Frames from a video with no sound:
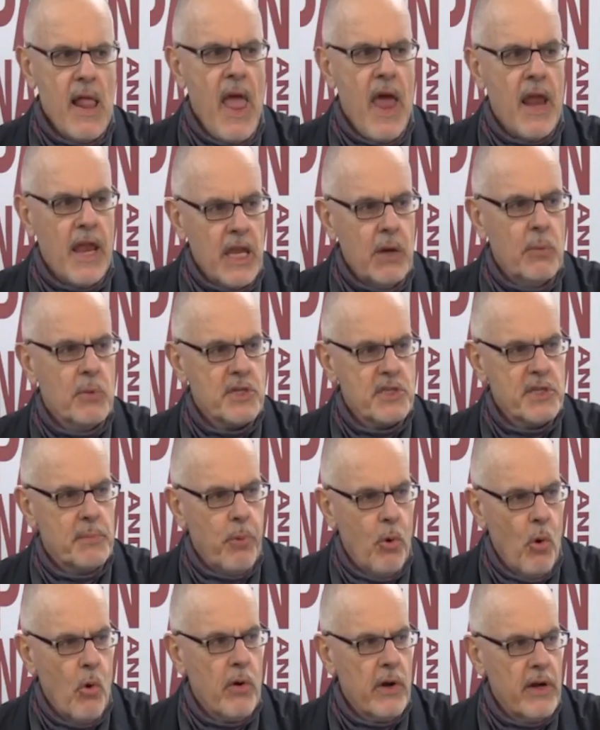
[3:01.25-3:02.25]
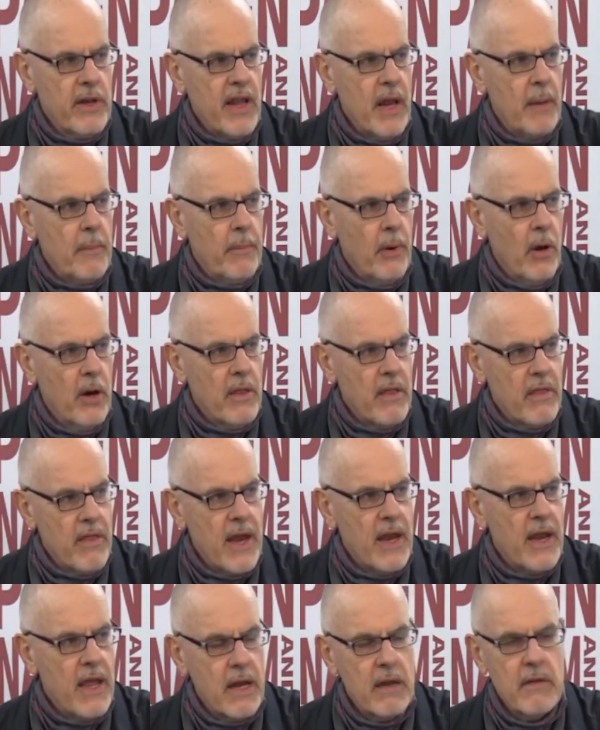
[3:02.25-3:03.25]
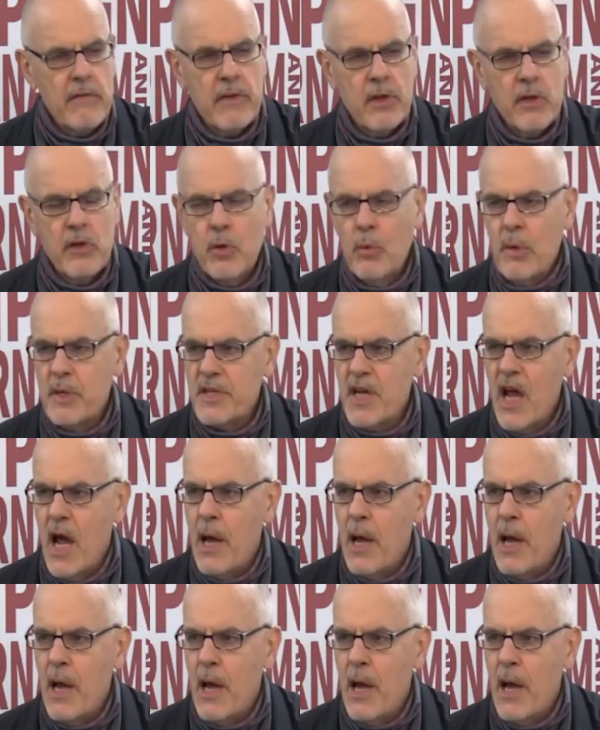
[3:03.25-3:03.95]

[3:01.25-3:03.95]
And he was supported in that by the then head of the U S